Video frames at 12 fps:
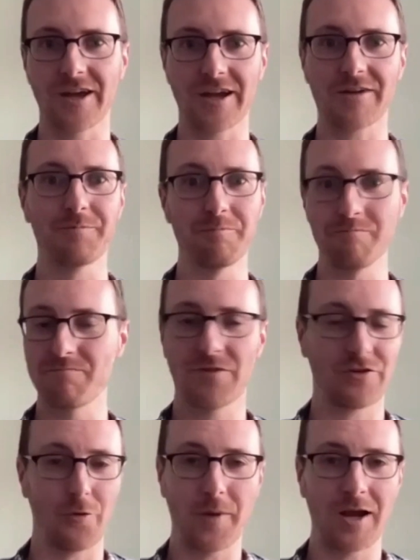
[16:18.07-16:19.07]
Like,
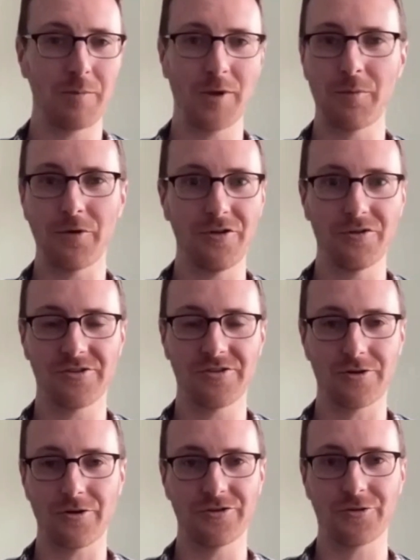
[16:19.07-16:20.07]
so many people
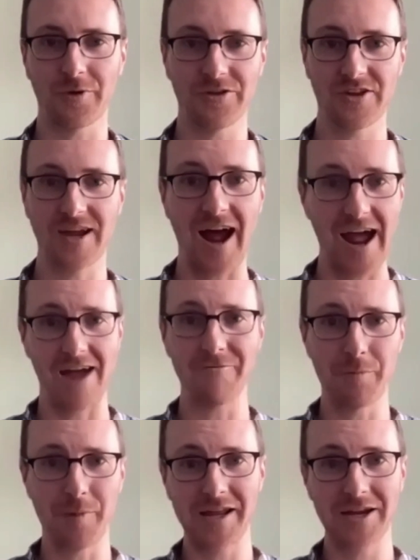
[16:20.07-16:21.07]
still just want to say, I have
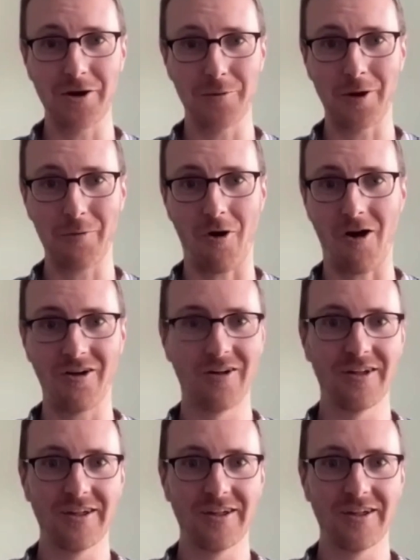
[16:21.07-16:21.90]
a painting on my wall.